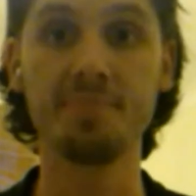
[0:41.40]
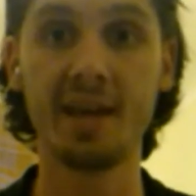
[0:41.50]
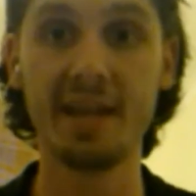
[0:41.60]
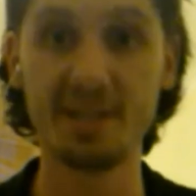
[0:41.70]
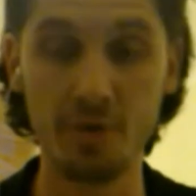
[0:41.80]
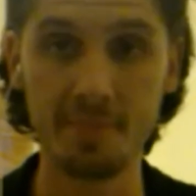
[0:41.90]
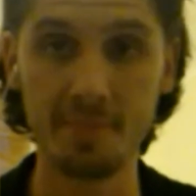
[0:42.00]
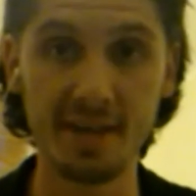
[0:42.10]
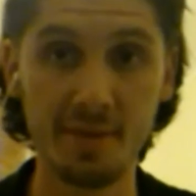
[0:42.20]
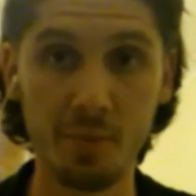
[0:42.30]

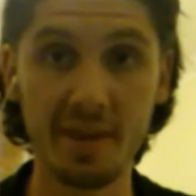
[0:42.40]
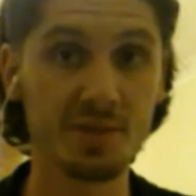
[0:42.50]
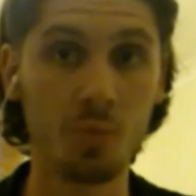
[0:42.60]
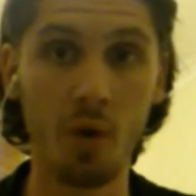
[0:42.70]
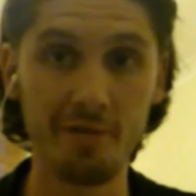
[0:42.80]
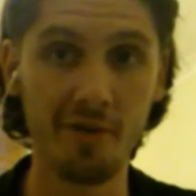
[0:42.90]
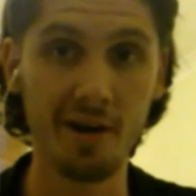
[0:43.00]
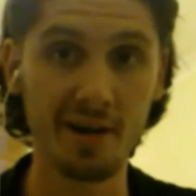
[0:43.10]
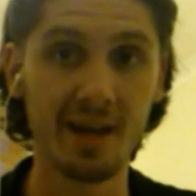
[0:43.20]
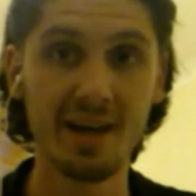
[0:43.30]
interrupted with his
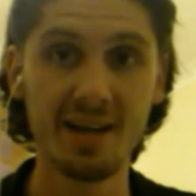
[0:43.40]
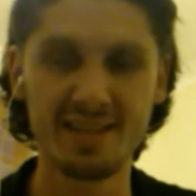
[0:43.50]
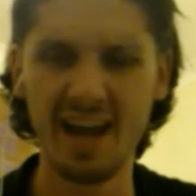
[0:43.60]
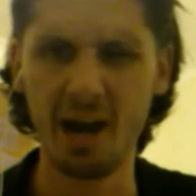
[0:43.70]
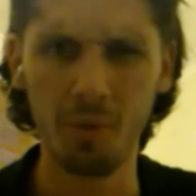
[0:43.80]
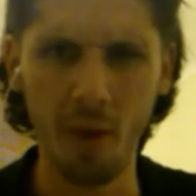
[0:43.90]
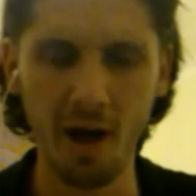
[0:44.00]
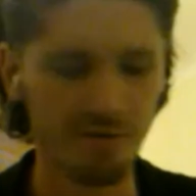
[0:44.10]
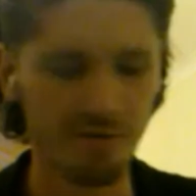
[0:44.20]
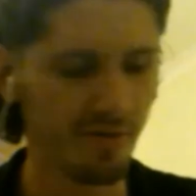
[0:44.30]
Wi-Fi, terrible
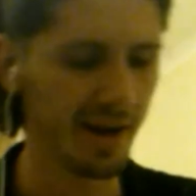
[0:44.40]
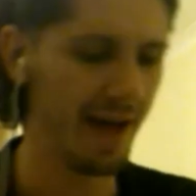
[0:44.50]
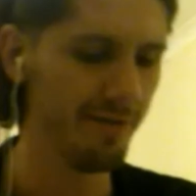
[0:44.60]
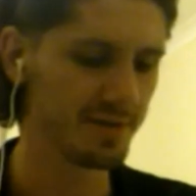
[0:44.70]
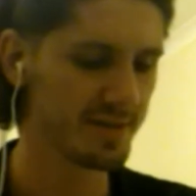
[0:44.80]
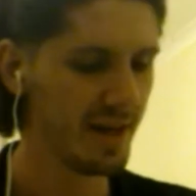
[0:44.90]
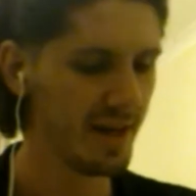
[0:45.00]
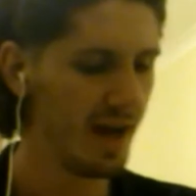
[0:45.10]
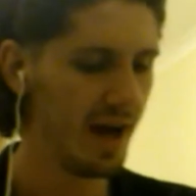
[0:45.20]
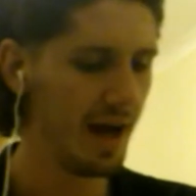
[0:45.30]
Wi-Fi levels.
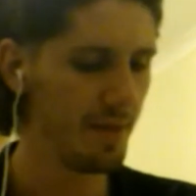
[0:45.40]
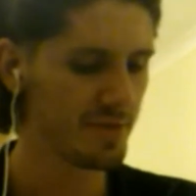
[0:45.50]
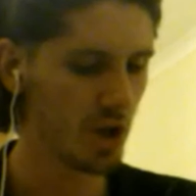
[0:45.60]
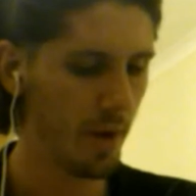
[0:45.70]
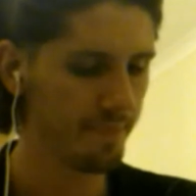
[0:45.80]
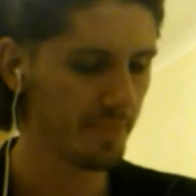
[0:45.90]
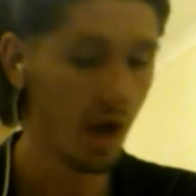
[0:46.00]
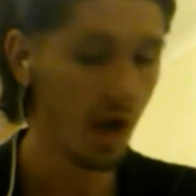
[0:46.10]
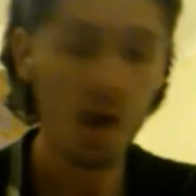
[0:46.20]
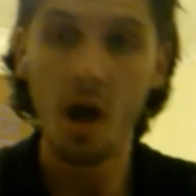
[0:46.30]
Just
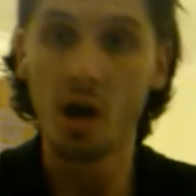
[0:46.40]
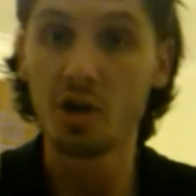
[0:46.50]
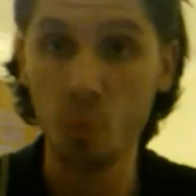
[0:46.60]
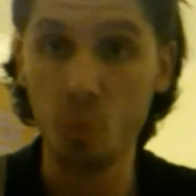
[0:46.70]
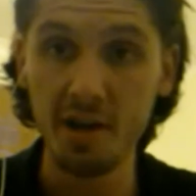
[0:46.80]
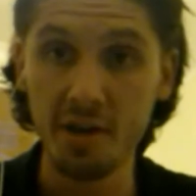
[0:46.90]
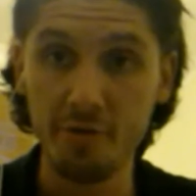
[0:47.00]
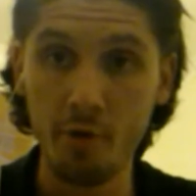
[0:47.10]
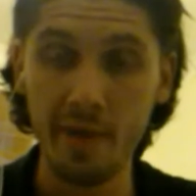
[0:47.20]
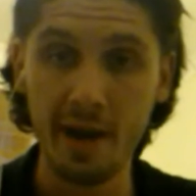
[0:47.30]
wanted to
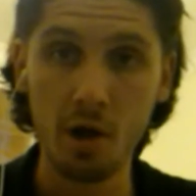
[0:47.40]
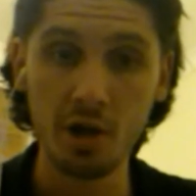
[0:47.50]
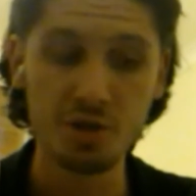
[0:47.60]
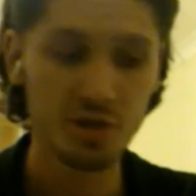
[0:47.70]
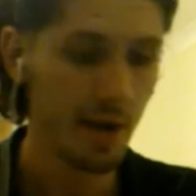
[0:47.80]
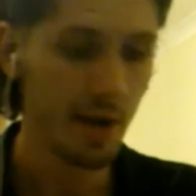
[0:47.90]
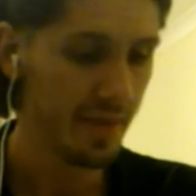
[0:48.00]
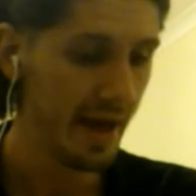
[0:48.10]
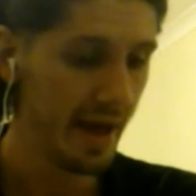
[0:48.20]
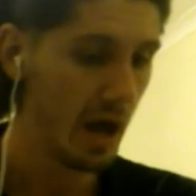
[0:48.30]
throw that apology out
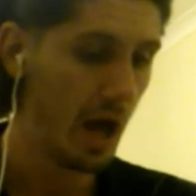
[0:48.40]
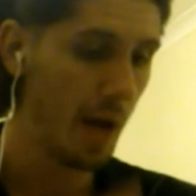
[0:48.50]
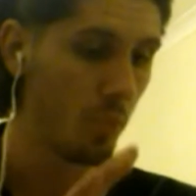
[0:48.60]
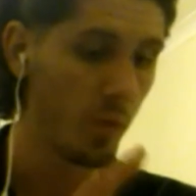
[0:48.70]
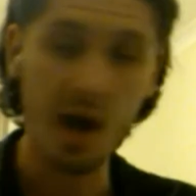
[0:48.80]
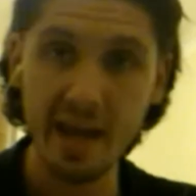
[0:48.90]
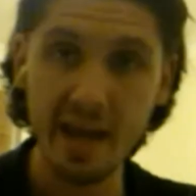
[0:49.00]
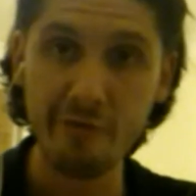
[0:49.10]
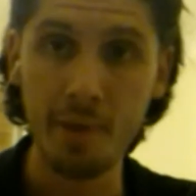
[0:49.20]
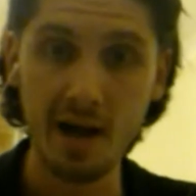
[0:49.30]
there. We are
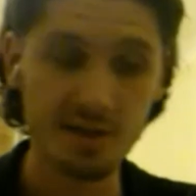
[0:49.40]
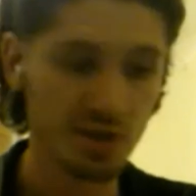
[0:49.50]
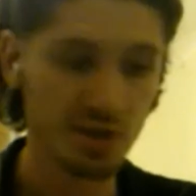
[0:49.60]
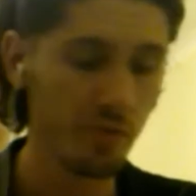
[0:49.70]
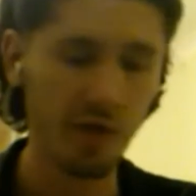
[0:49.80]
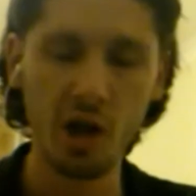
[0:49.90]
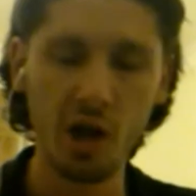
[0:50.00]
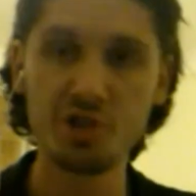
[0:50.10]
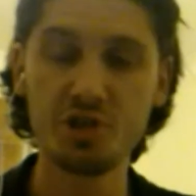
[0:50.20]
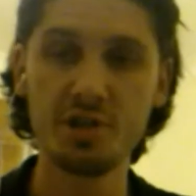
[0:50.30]
here for part 2 of
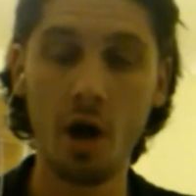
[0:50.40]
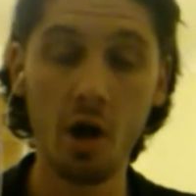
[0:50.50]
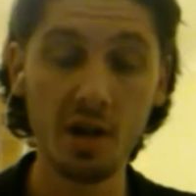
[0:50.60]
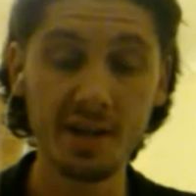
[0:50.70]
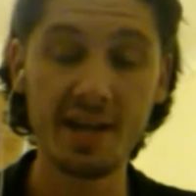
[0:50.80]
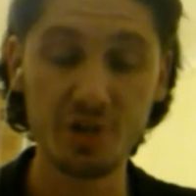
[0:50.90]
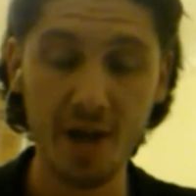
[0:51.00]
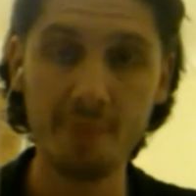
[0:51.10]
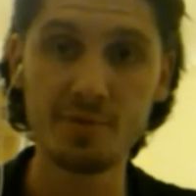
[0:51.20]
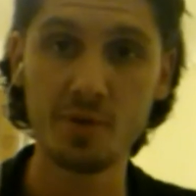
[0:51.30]
the Holiday
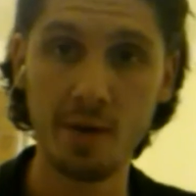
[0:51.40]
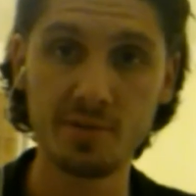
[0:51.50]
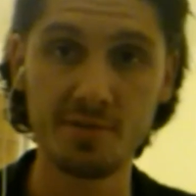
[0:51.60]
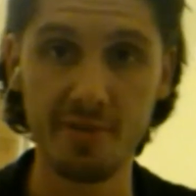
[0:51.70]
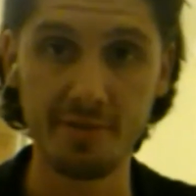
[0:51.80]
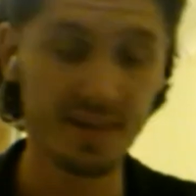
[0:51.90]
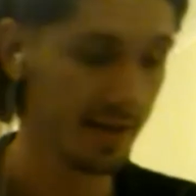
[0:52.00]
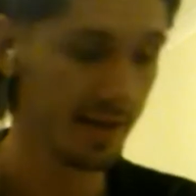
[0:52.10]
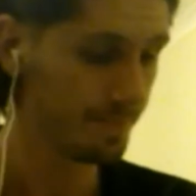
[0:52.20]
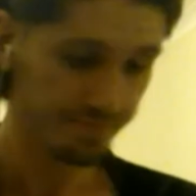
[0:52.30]
Jam 2015. And